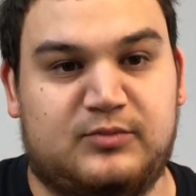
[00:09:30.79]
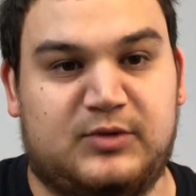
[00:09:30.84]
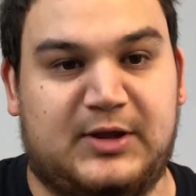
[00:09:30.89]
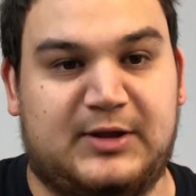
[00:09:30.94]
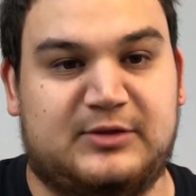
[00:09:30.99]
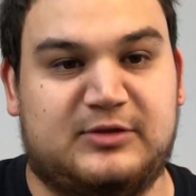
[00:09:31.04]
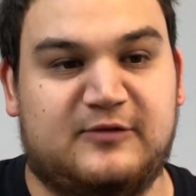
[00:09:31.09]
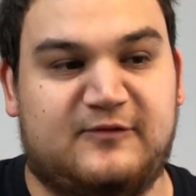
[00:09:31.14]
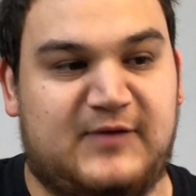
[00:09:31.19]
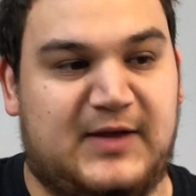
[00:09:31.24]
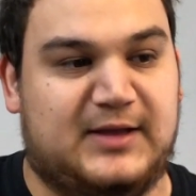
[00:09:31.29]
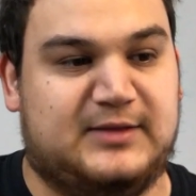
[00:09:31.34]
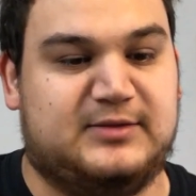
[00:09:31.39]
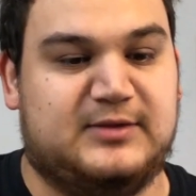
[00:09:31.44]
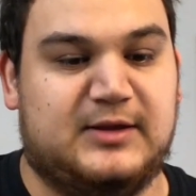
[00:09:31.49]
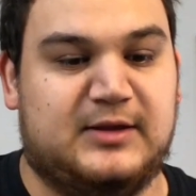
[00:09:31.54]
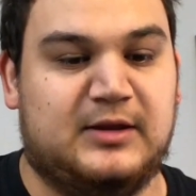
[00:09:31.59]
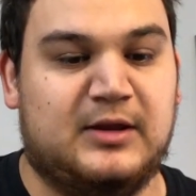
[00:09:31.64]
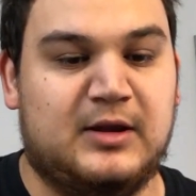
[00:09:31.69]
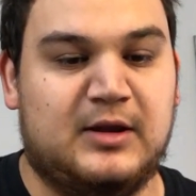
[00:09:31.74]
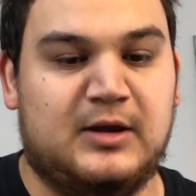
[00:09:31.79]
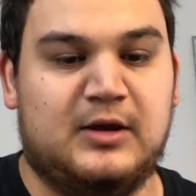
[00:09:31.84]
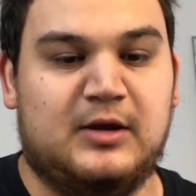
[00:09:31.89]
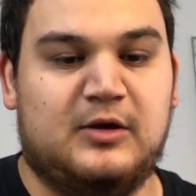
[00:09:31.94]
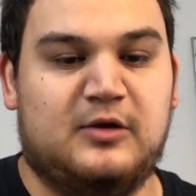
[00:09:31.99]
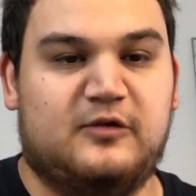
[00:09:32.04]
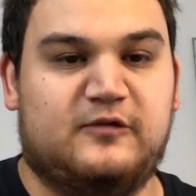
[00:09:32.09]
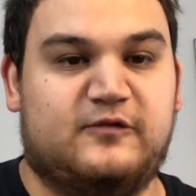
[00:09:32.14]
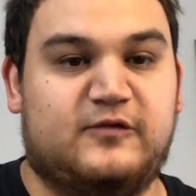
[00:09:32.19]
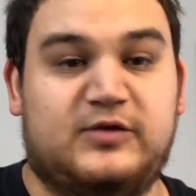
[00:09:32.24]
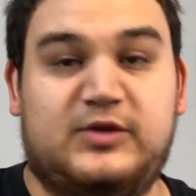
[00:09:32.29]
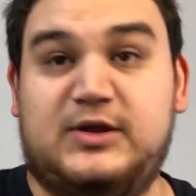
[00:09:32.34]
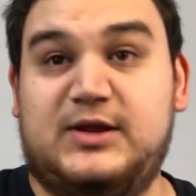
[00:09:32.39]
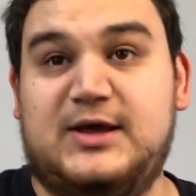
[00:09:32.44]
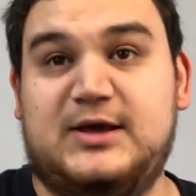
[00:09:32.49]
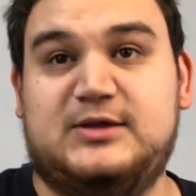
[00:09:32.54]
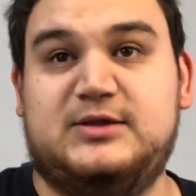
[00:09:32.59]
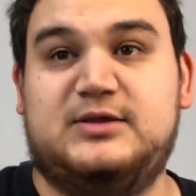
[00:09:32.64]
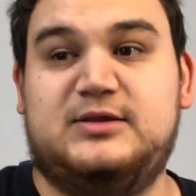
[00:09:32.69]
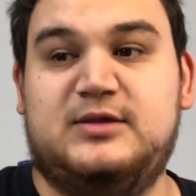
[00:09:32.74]
Like, the fact that for the
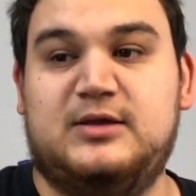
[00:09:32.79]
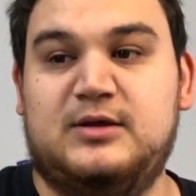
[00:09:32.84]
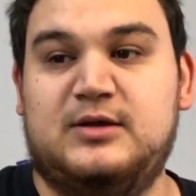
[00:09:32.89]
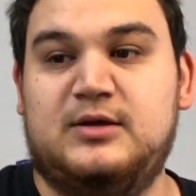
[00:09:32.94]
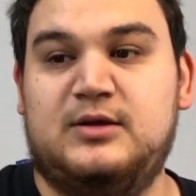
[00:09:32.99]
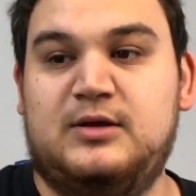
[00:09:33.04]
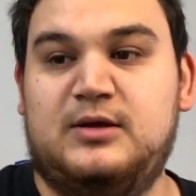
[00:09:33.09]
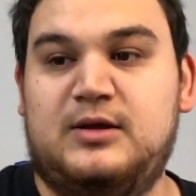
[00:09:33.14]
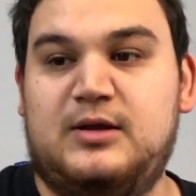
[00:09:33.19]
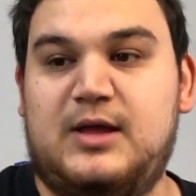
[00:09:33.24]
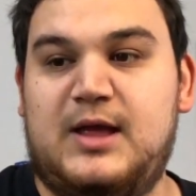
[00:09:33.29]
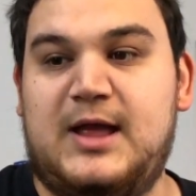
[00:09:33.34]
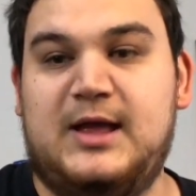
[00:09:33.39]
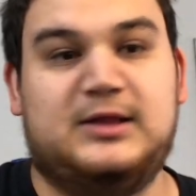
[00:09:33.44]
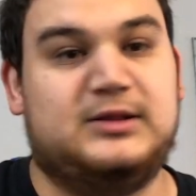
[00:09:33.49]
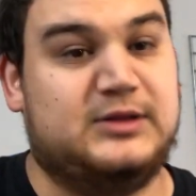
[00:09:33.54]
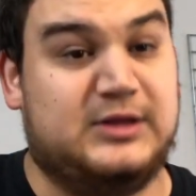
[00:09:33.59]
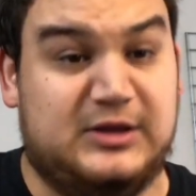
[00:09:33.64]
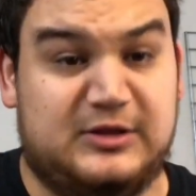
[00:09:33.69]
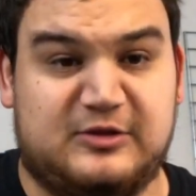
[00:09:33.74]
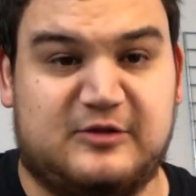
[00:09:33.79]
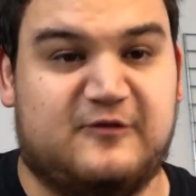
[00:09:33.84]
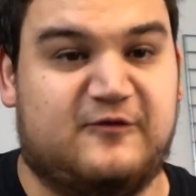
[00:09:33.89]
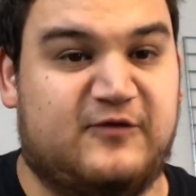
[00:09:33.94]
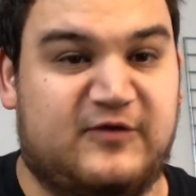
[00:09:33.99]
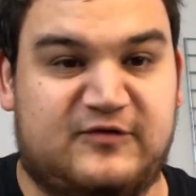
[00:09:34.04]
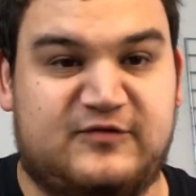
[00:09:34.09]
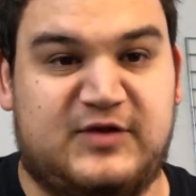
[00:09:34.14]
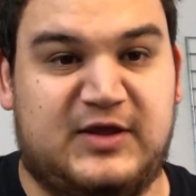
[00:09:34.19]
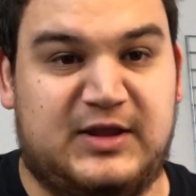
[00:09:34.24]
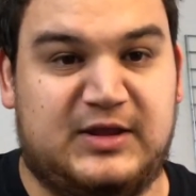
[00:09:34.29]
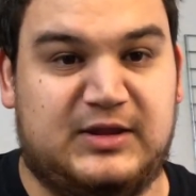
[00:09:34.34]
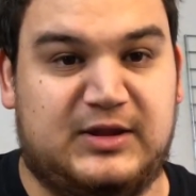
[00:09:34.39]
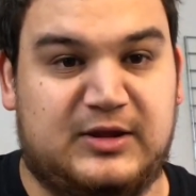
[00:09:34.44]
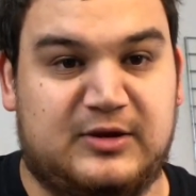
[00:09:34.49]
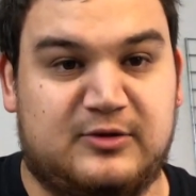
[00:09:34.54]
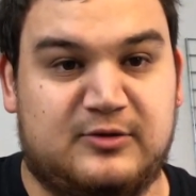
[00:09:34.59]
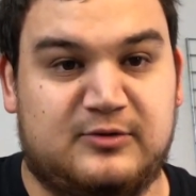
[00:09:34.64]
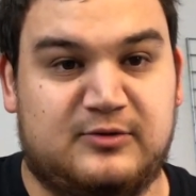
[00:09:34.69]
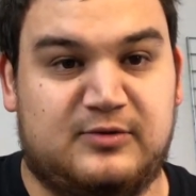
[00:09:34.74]
next at least 15
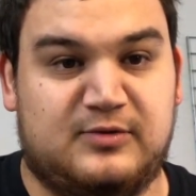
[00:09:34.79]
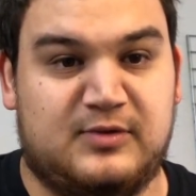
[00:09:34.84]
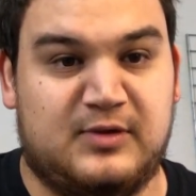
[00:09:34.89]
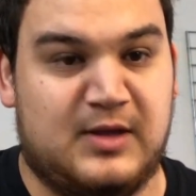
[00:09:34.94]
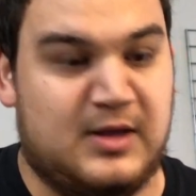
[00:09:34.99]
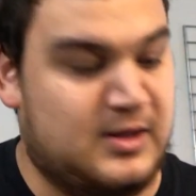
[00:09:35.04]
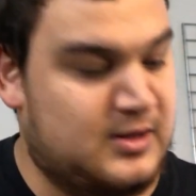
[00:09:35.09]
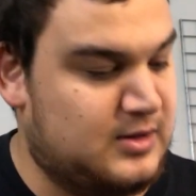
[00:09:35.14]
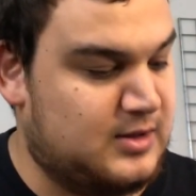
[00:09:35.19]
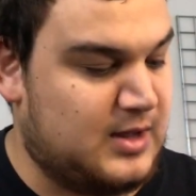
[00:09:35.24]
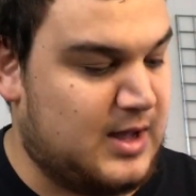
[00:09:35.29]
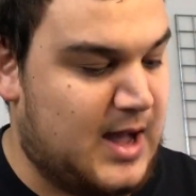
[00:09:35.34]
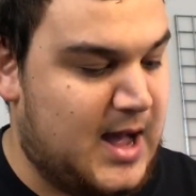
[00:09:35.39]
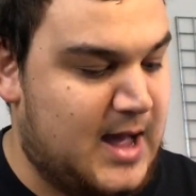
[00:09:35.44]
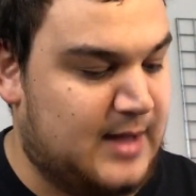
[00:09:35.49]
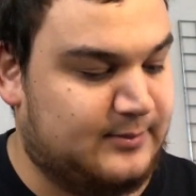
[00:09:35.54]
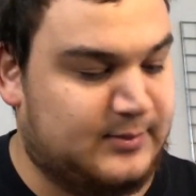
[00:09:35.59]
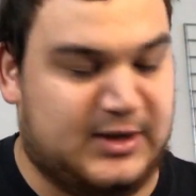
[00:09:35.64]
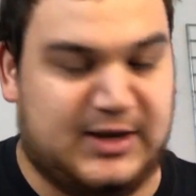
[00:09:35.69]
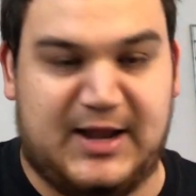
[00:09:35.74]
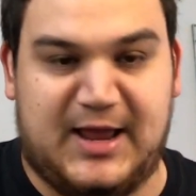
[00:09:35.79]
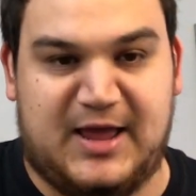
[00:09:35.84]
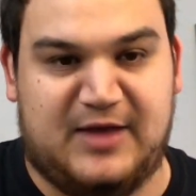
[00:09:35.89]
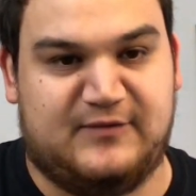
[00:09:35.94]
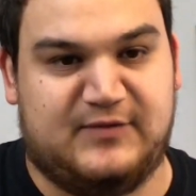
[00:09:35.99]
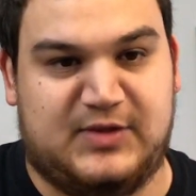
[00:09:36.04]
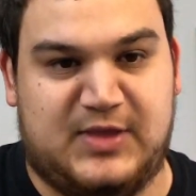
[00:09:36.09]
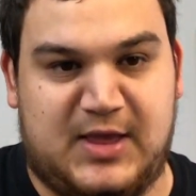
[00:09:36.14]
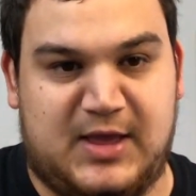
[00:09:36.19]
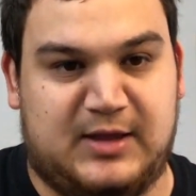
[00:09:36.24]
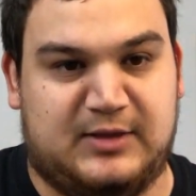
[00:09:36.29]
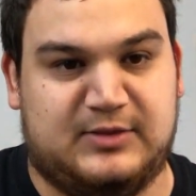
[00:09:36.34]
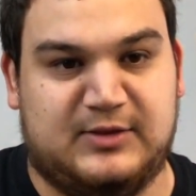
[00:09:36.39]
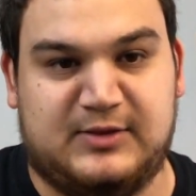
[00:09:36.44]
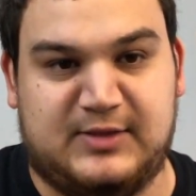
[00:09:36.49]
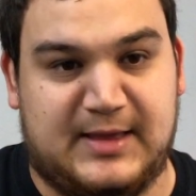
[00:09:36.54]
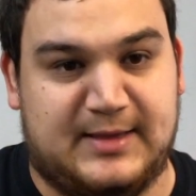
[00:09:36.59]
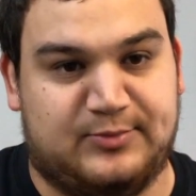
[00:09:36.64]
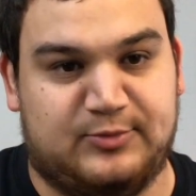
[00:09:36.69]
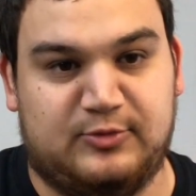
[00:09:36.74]
years, I'm going to have a tank
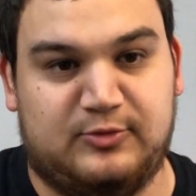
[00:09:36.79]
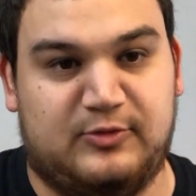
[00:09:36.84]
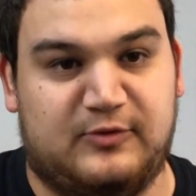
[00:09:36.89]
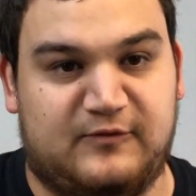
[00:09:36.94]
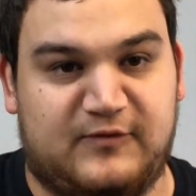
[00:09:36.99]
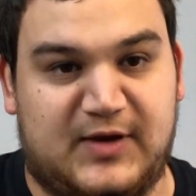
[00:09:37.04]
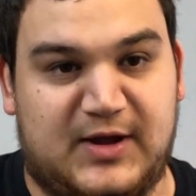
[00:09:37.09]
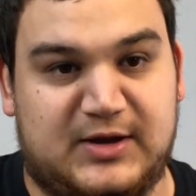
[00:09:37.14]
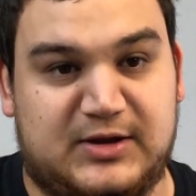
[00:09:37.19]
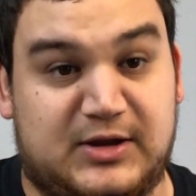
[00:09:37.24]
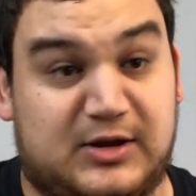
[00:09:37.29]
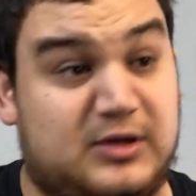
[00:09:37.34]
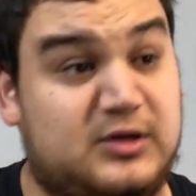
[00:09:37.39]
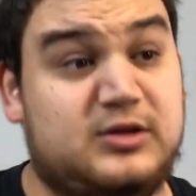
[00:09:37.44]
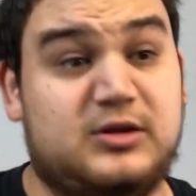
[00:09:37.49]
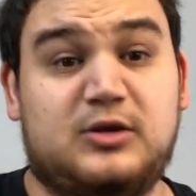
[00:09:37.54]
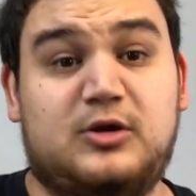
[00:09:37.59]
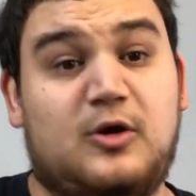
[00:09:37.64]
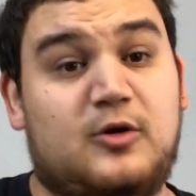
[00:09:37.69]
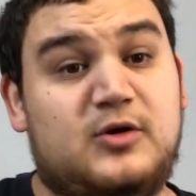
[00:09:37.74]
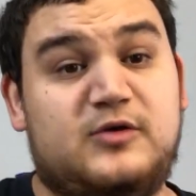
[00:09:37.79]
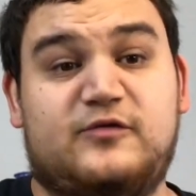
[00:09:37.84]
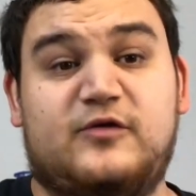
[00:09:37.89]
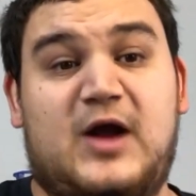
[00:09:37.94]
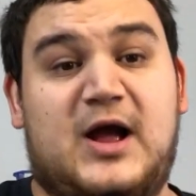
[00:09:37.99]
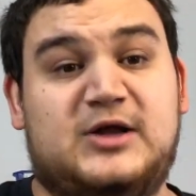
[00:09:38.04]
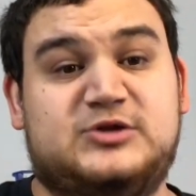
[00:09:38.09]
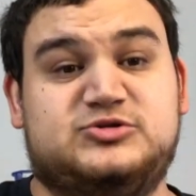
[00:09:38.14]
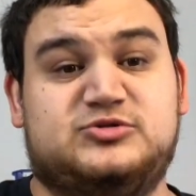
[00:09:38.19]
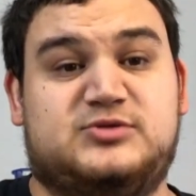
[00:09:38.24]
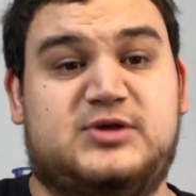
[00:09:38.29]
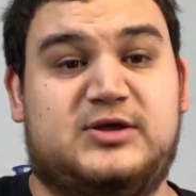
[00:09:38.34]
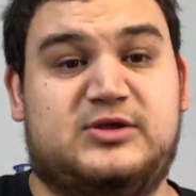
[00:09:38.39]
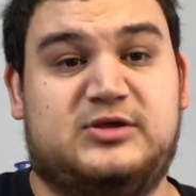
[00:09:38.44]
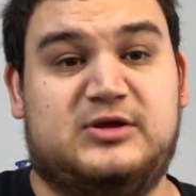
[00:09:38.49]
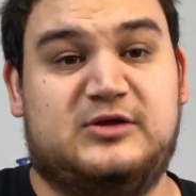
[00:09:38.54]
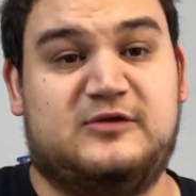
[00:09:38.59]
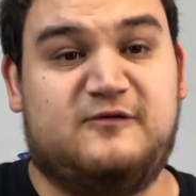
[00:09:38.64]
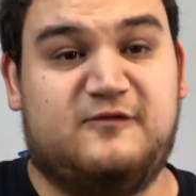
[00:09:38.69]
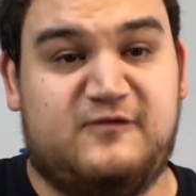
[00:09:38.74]
that's absolutely fine. Now, I could go in for hydro
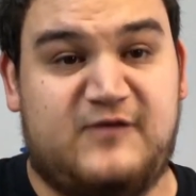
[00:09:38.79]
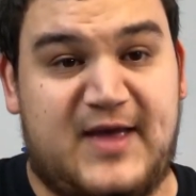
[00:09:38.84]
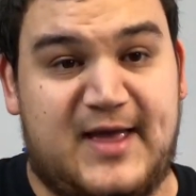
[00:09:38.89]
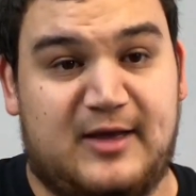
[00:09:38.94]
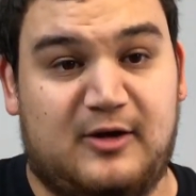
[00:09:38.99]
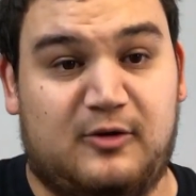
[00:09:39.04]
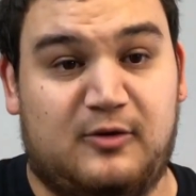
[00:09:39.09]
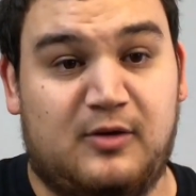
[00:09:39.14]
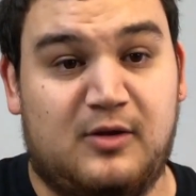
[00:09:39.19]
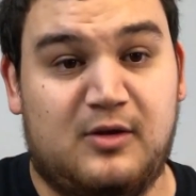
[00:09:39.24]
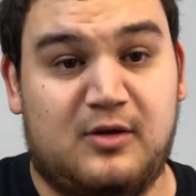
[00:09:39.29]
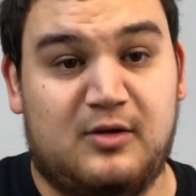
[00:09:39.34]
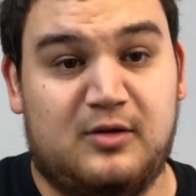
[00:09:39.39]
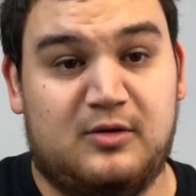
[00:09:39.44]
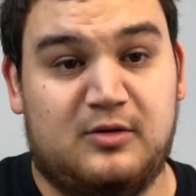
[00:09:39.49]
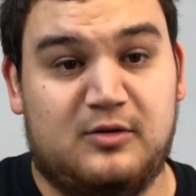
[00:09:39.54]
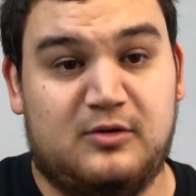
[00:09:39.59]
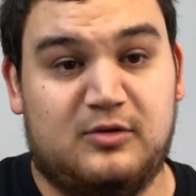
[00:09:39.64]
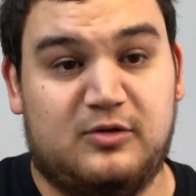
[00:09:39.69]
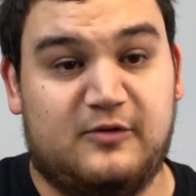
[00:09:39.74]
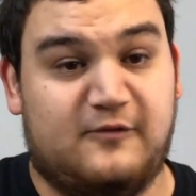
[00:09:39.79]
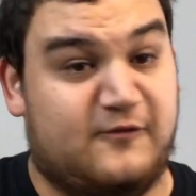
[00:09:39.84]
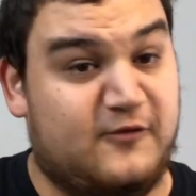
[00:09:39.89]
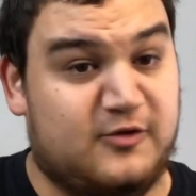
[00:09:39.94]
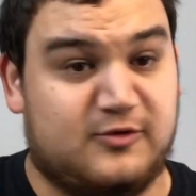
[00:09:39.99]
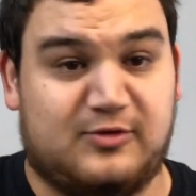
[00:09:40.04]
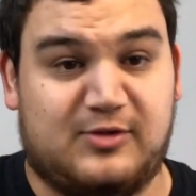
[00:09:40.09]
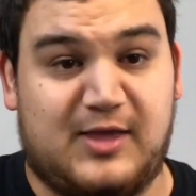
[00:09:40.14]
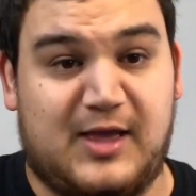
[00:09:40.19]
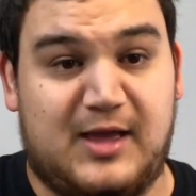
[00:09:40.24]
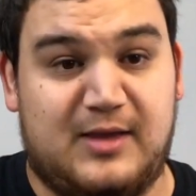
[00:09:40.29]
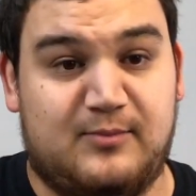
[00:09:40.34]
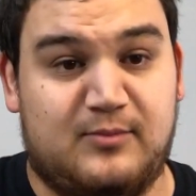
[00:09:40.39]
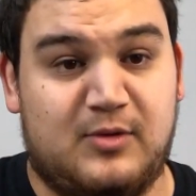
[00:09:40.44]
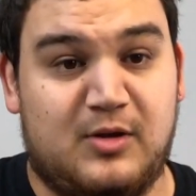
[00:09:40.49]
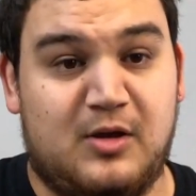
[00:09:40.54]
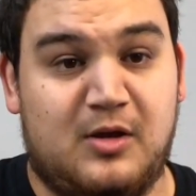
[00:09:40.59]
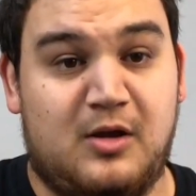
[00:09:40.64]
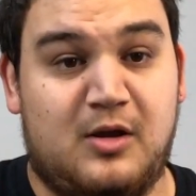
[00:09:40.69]
testing and fail the first time,